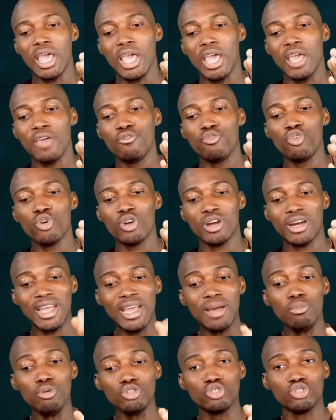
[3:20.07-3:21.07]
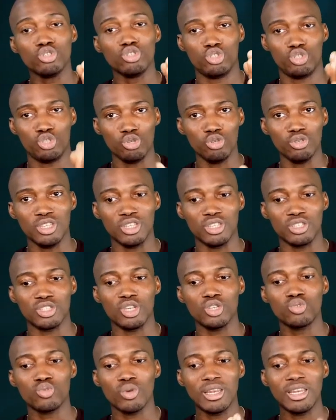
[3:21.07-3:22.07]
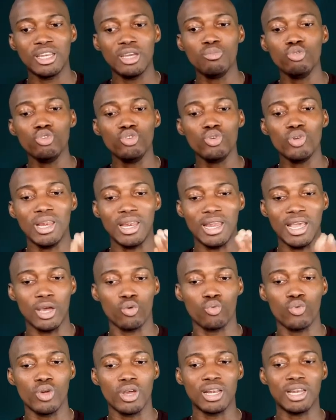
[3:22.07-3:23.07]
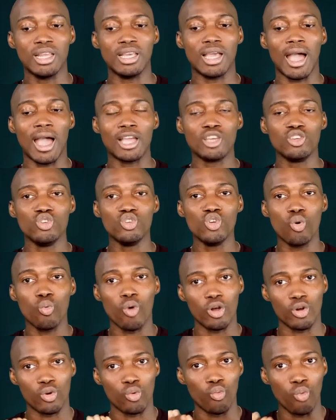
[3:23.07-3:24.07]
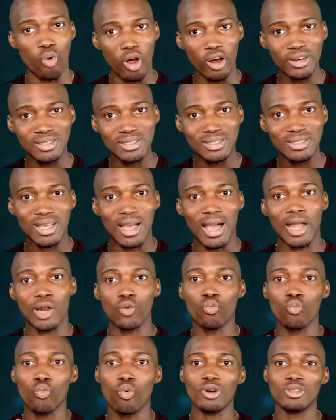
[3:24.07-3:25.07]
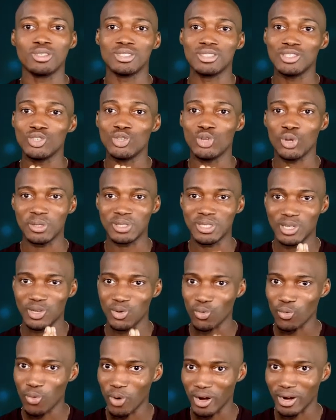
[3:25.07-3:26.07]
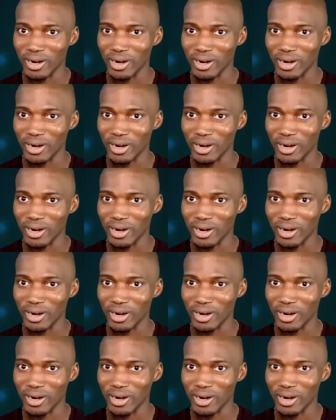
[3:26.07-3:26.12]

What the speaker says: If you are able to do this, it will enable you learn quickly and you know what works and what doesn't work.